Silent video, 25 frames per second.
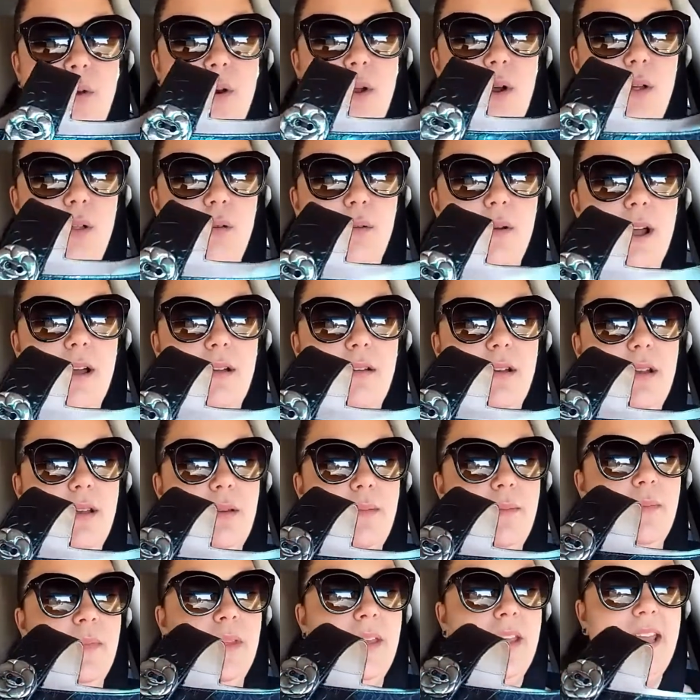going all around
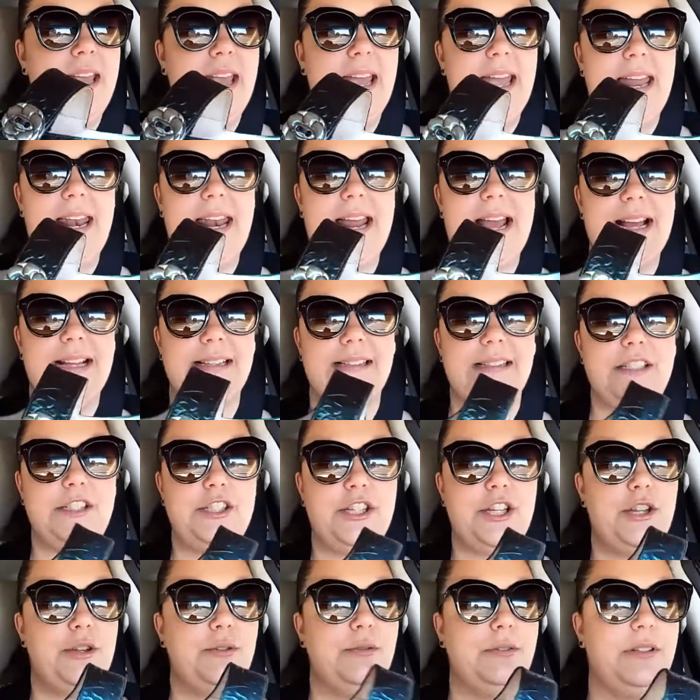them, and it has
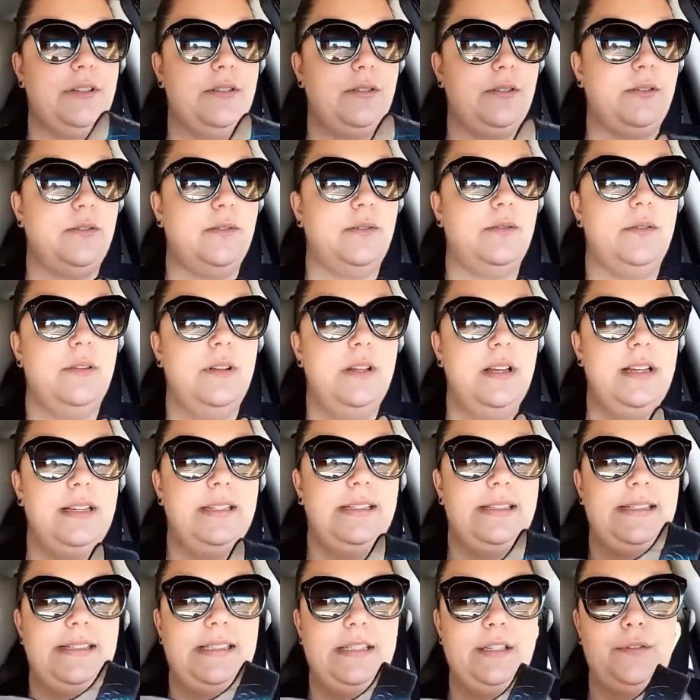this cute little
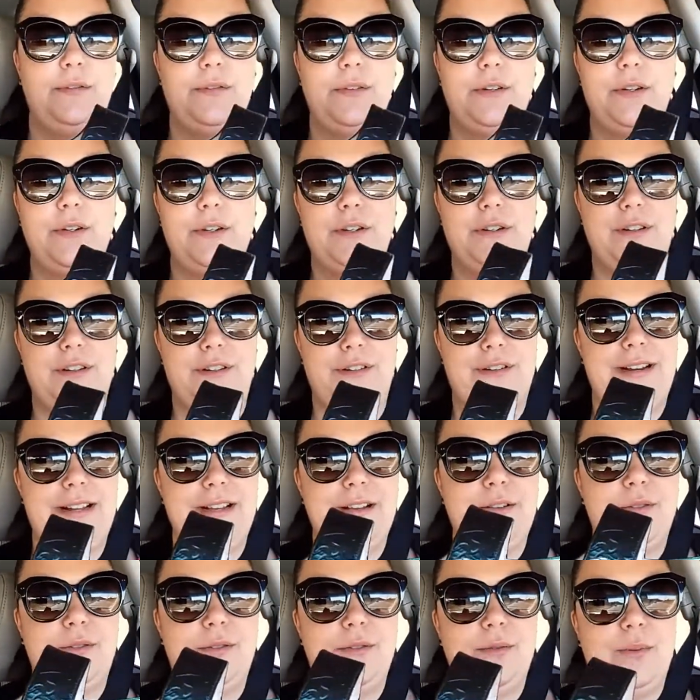silver or
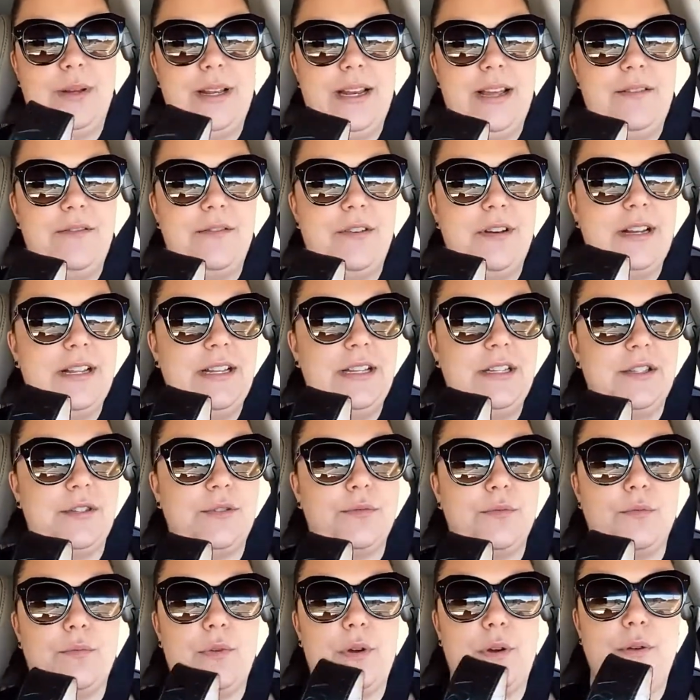nickel, whatever it
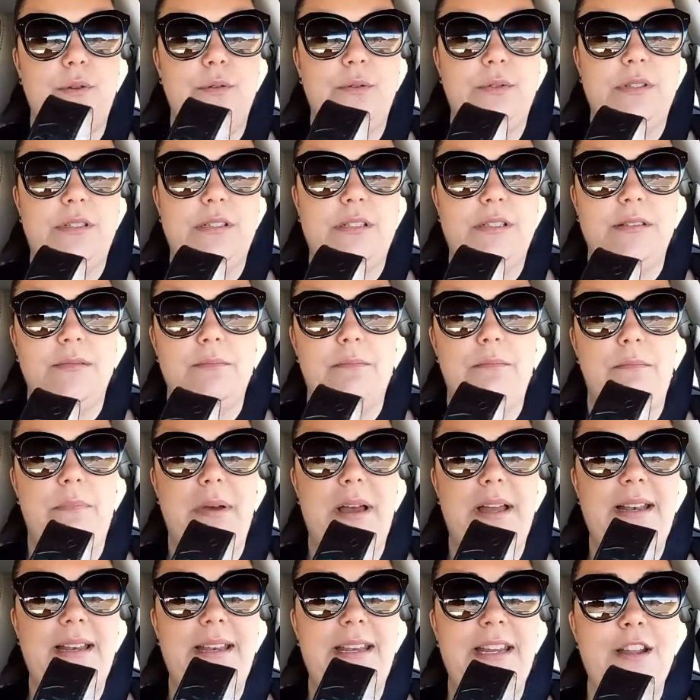is, rose
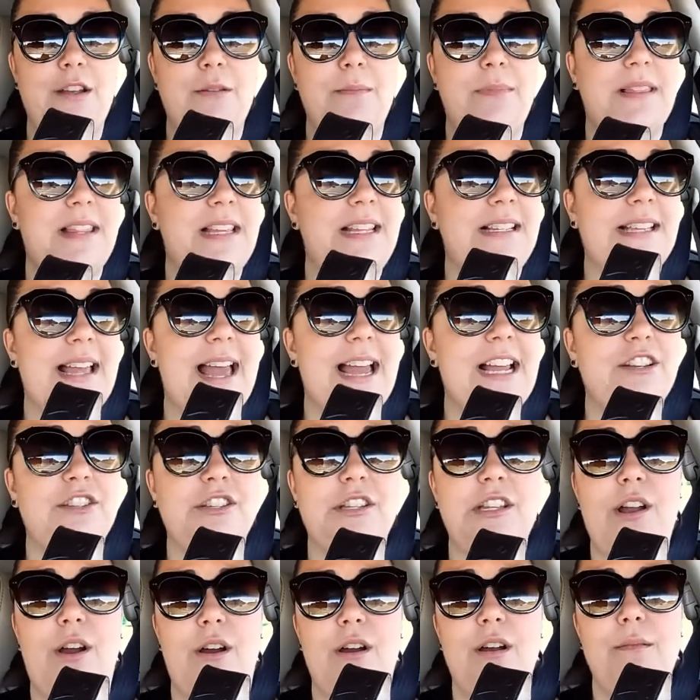button here. But these
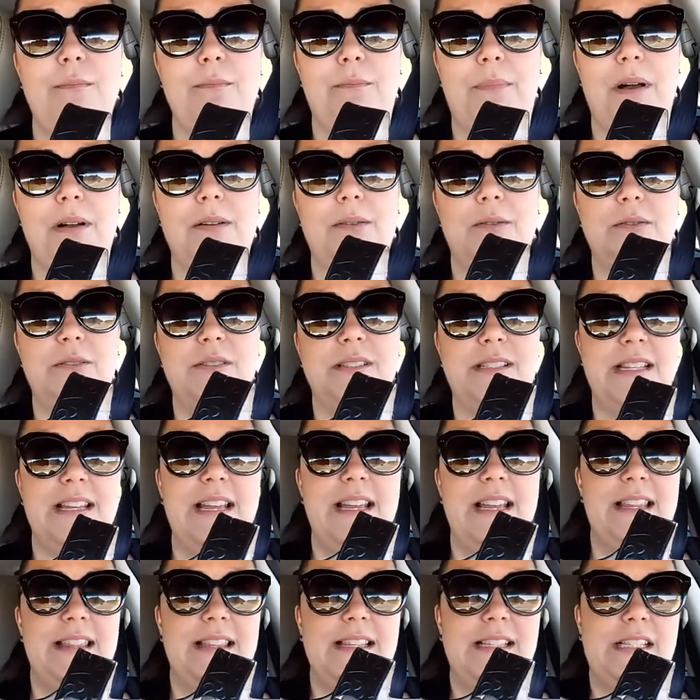actually aren't
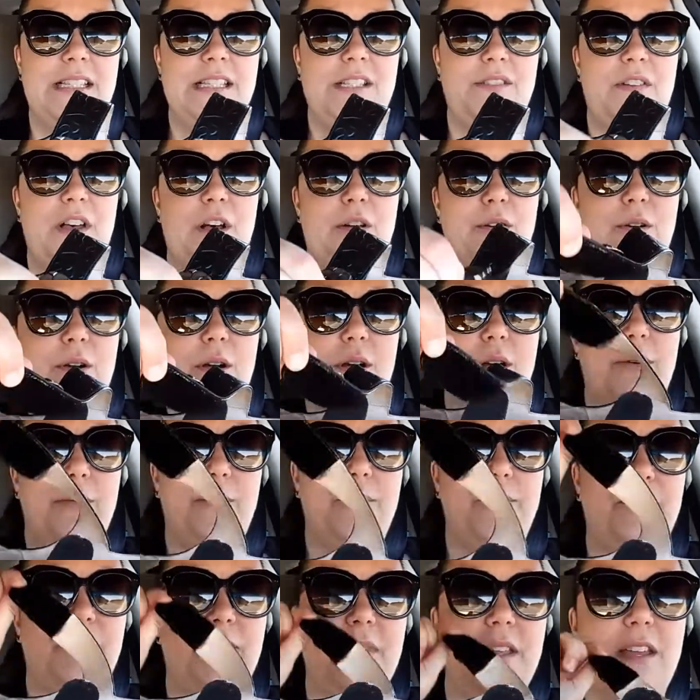buckles. This is
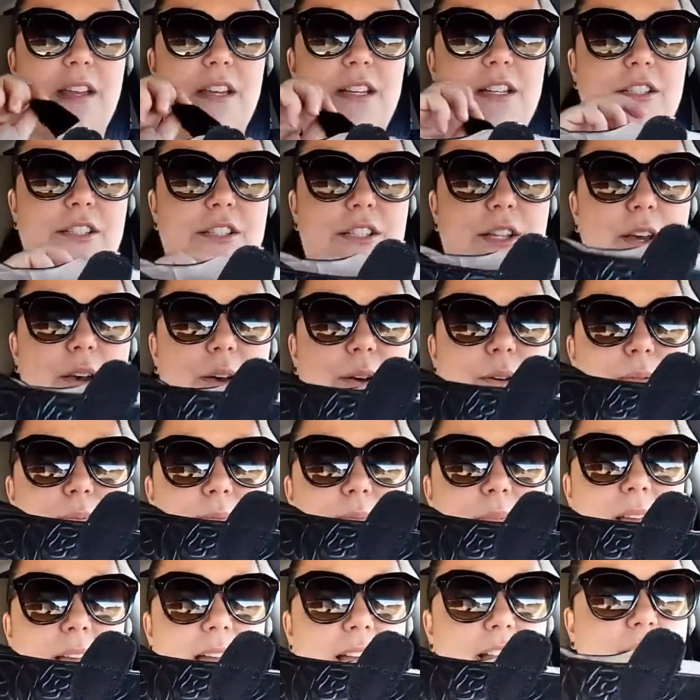Velcro.
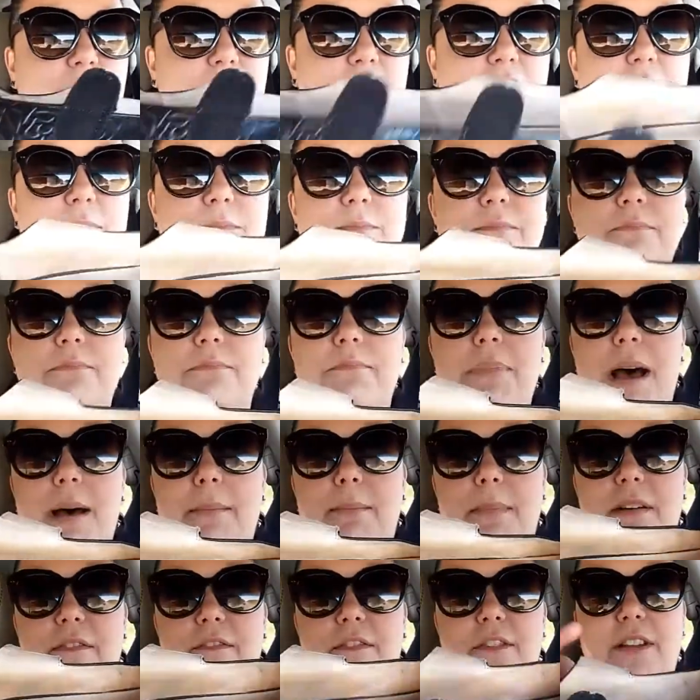So I just
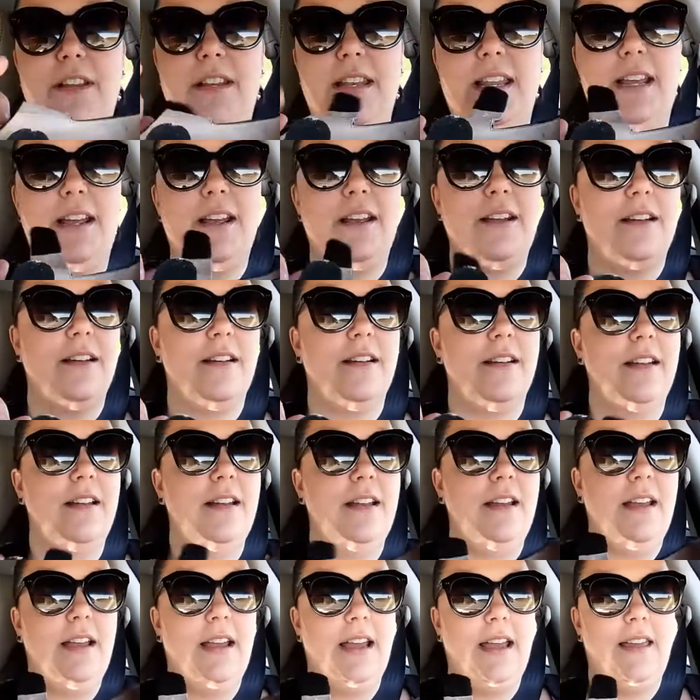pop my foot in there
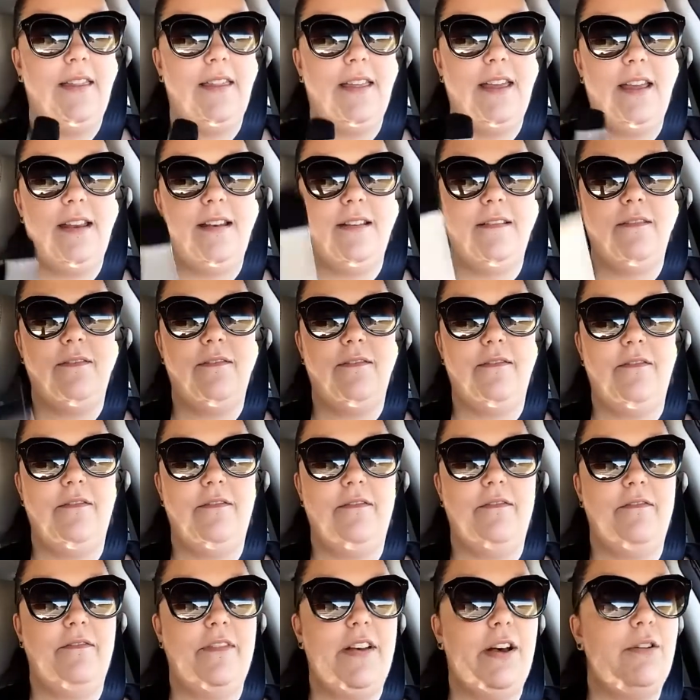and then
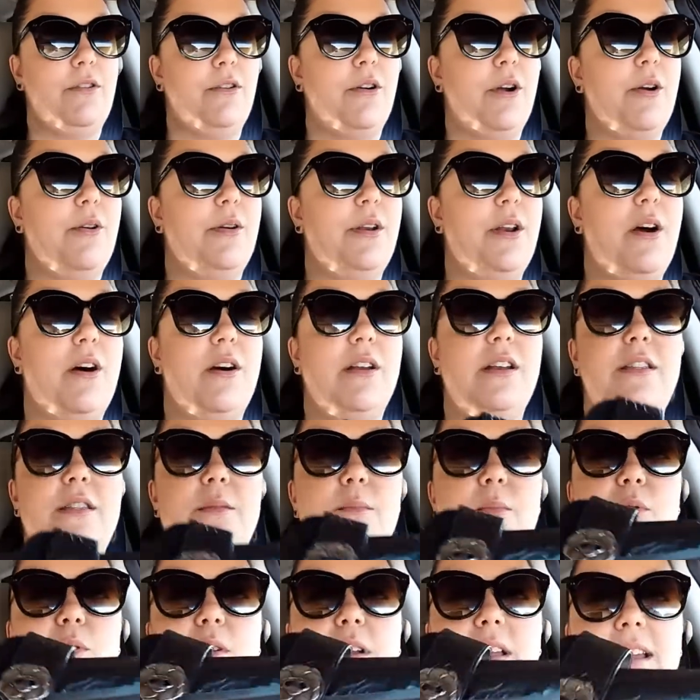Velcro it on
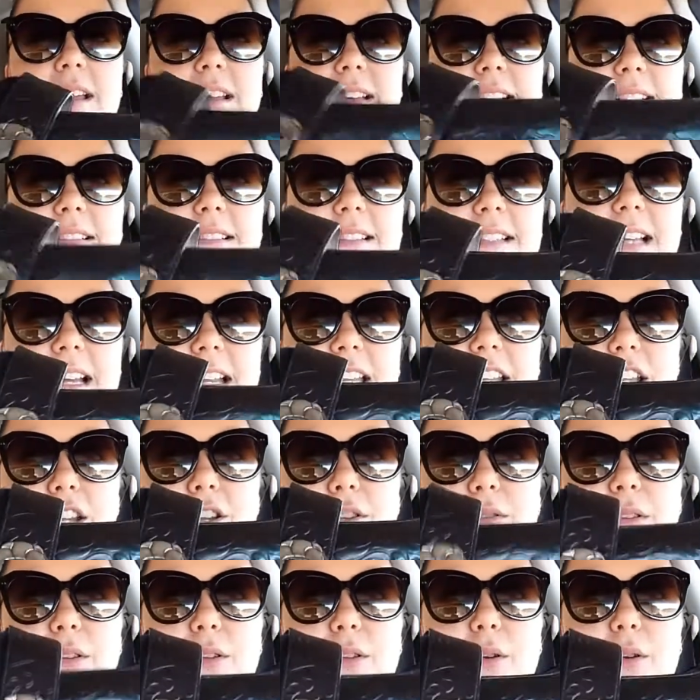in the morning. It's got a